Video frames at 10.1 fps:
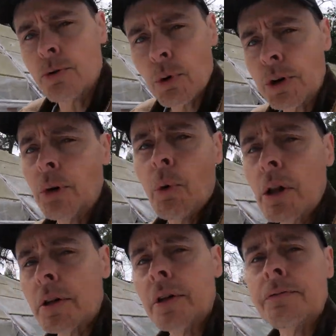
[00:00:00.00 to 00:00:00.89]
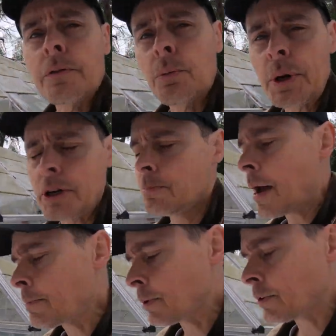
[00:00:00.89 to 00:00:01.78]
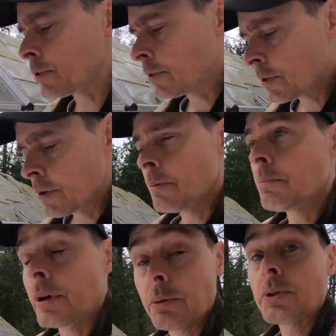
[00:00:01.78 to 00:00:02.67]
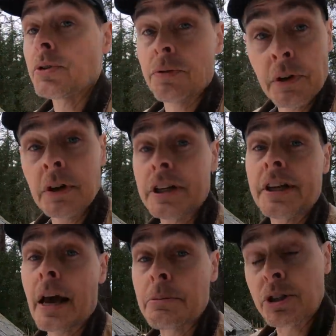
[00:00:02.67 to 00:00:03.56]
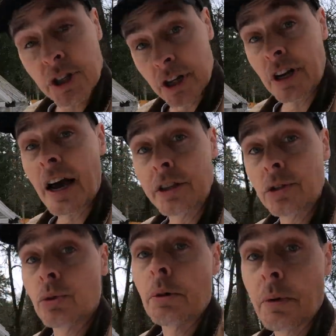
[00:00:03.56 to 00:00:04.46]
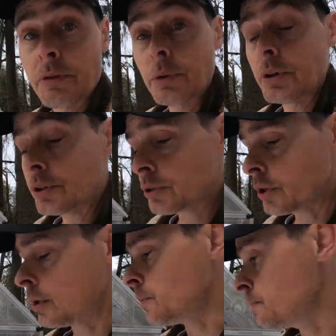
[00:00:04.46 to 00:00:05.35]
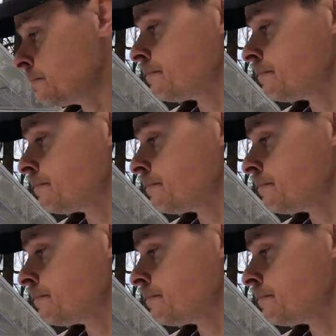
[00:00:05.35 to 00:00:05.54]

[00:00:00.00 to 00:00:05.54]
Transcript: It's working well enough for Wendy's peppers, but it was severely damaged in an ice storm a few years ago.